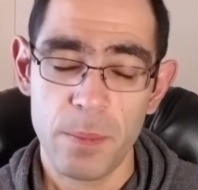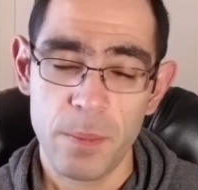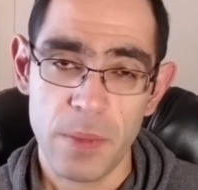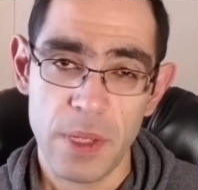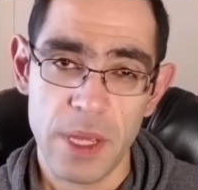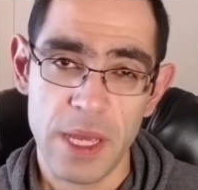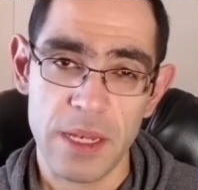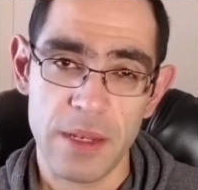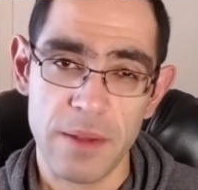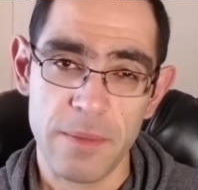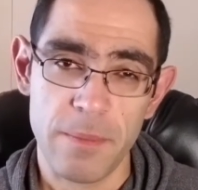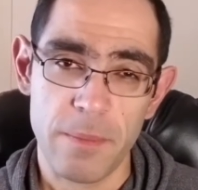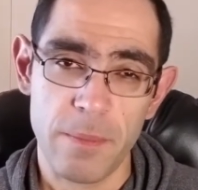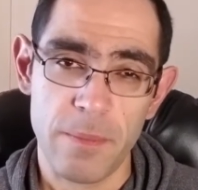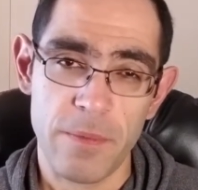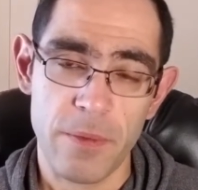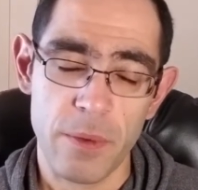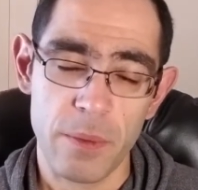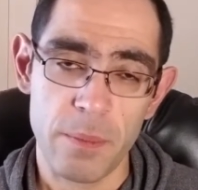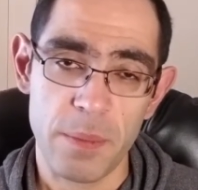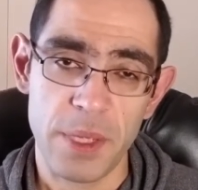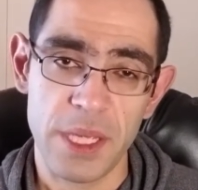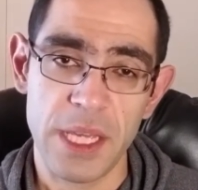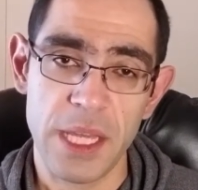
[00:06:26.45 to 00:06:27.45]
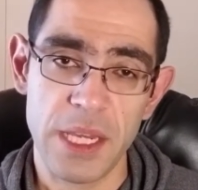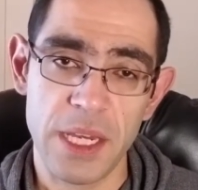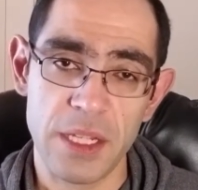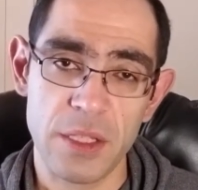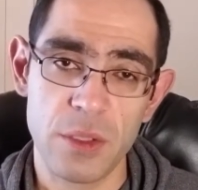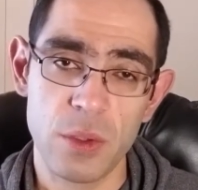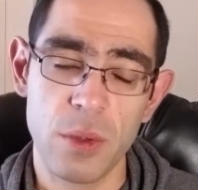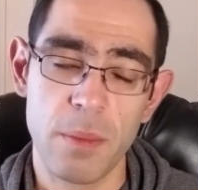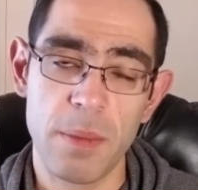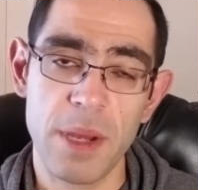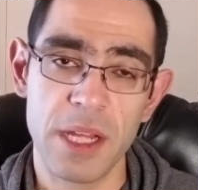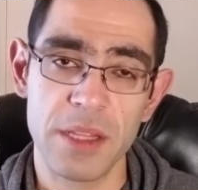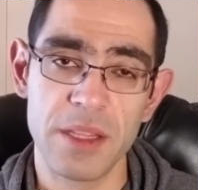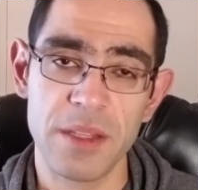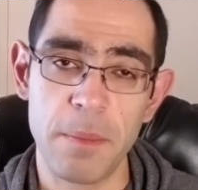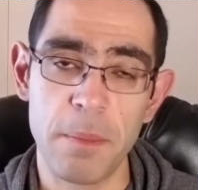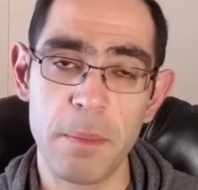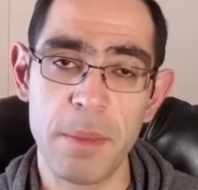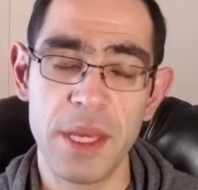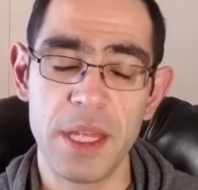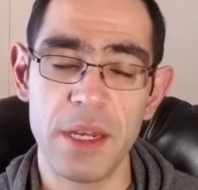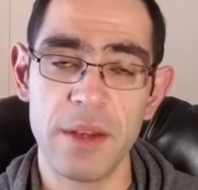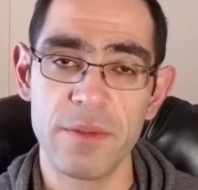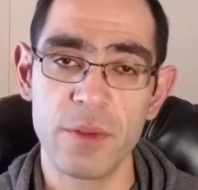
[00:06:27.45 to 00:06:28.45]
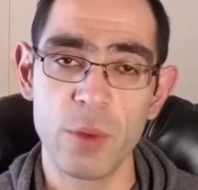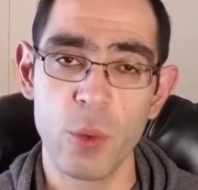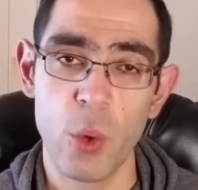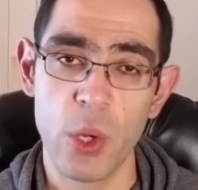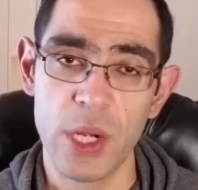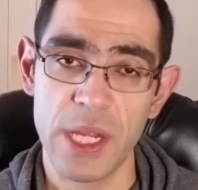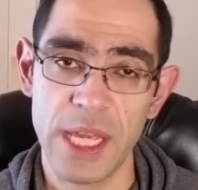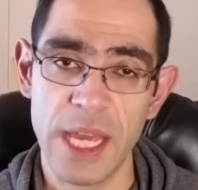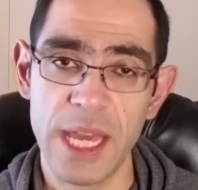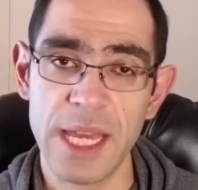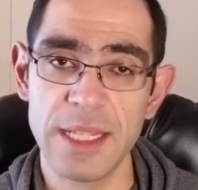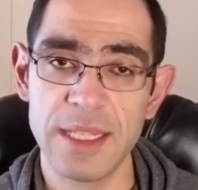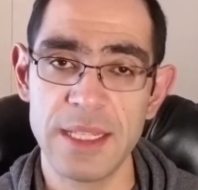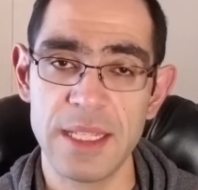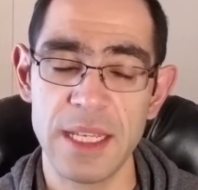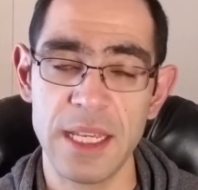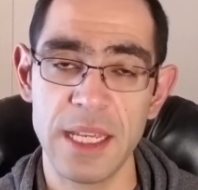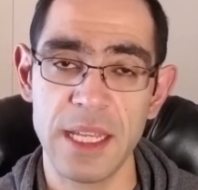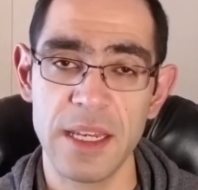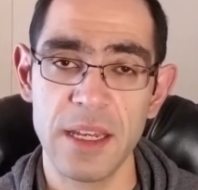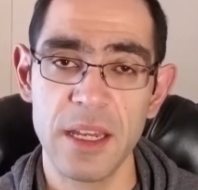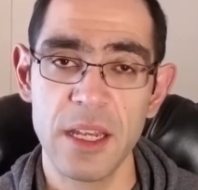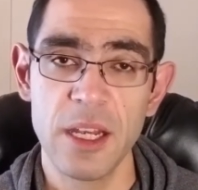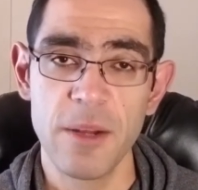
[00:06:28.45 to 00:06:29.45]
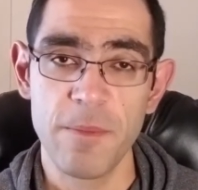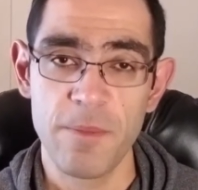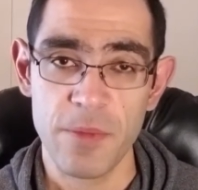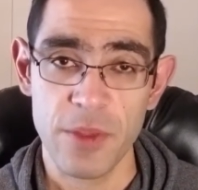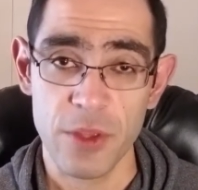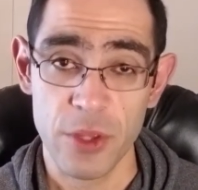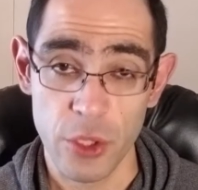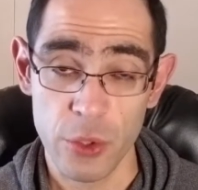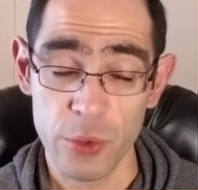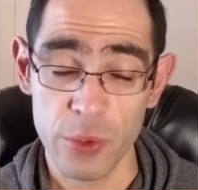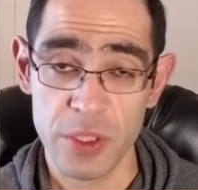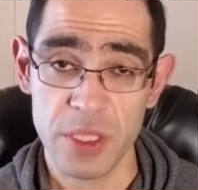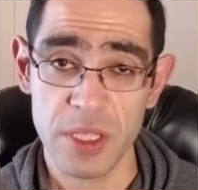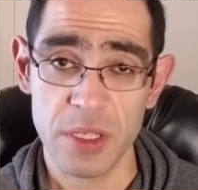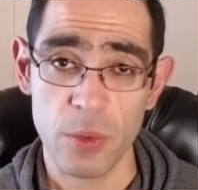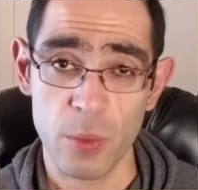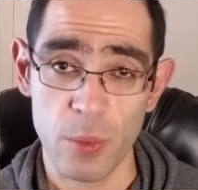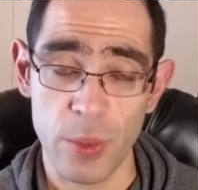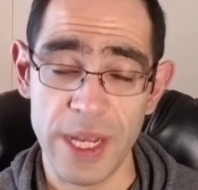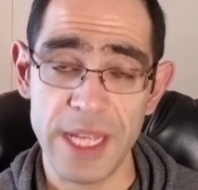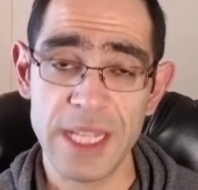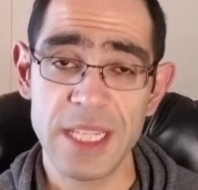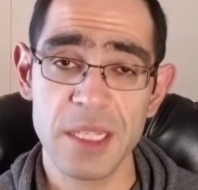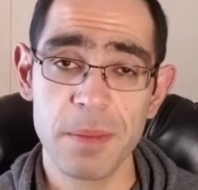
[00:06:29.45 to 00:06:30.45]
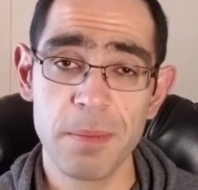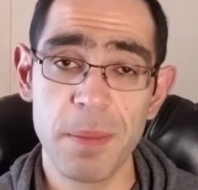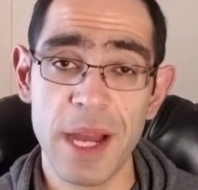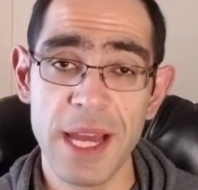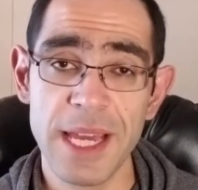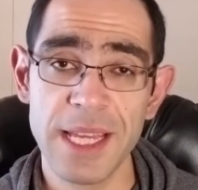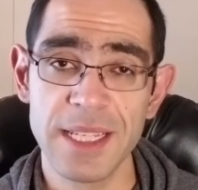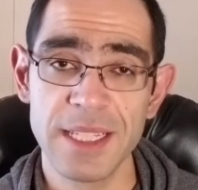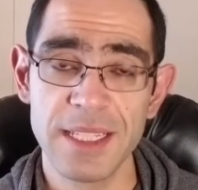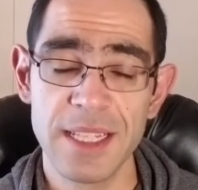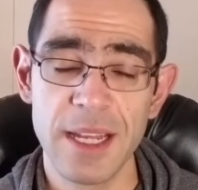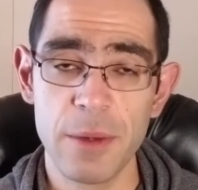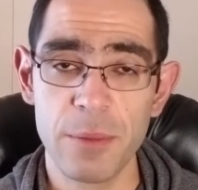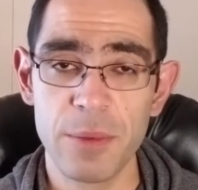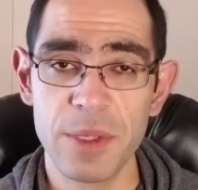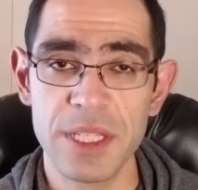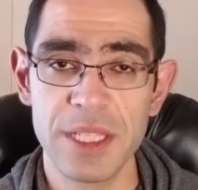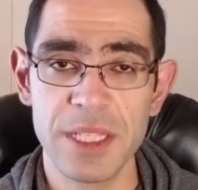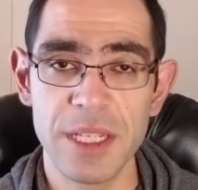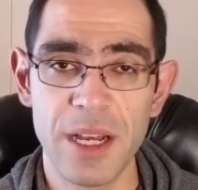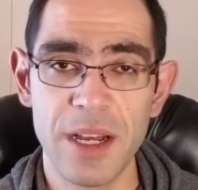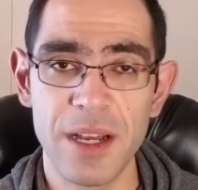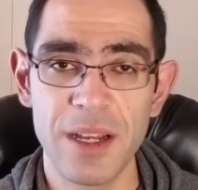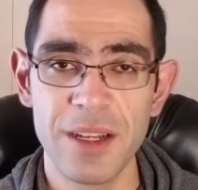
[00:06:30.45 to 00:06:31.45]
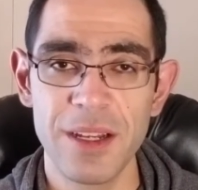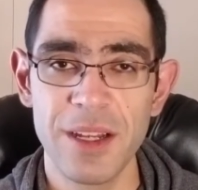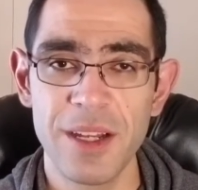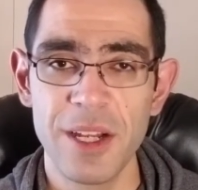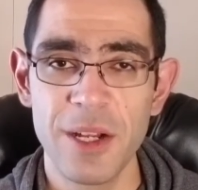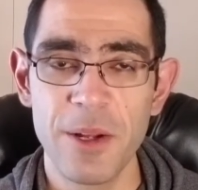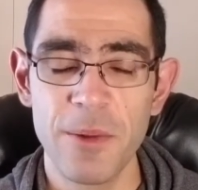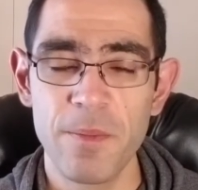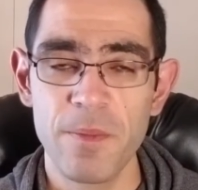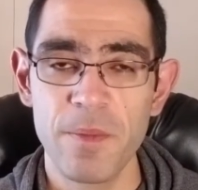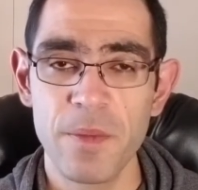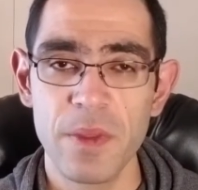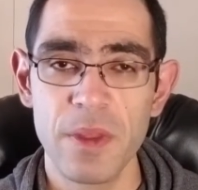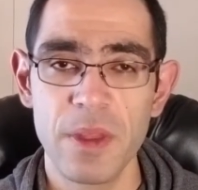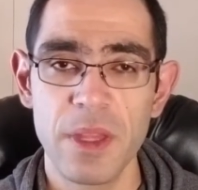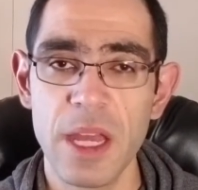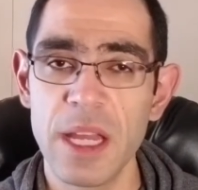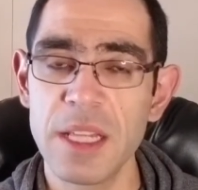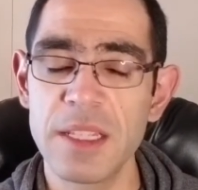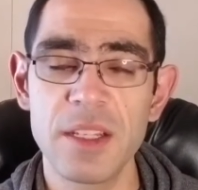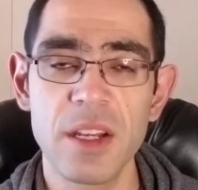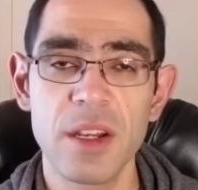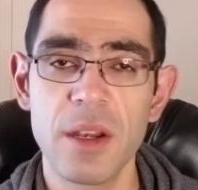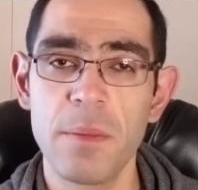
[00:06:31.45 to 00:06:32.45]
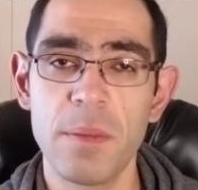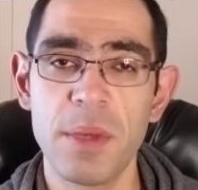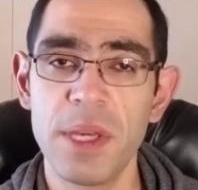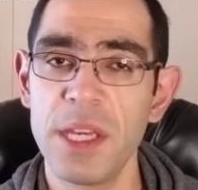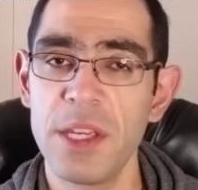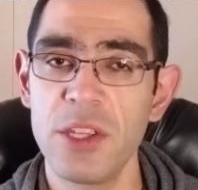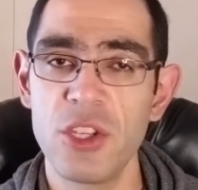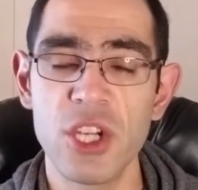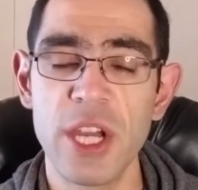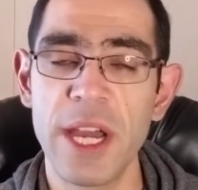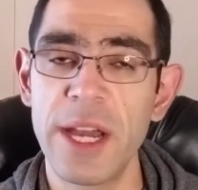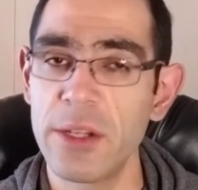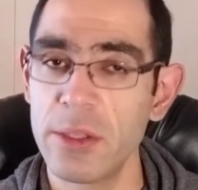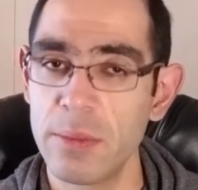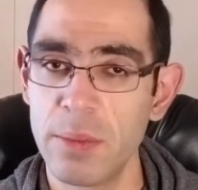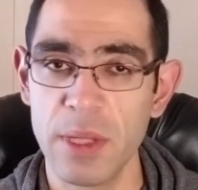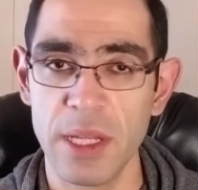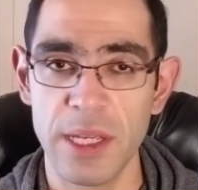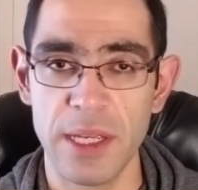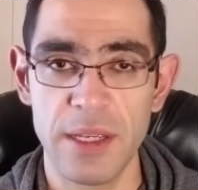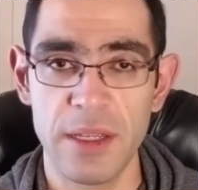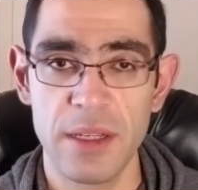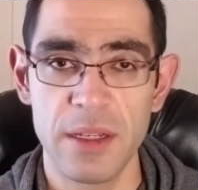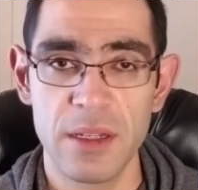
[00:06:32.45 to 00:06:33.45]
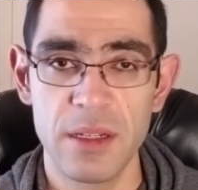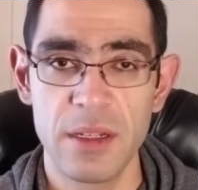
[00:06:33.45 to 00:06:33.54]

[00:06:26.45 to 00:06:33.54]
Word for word: and the, from beginning to about the mid of twenty eighteen, those rate spikes that we saw, that's going to be child play.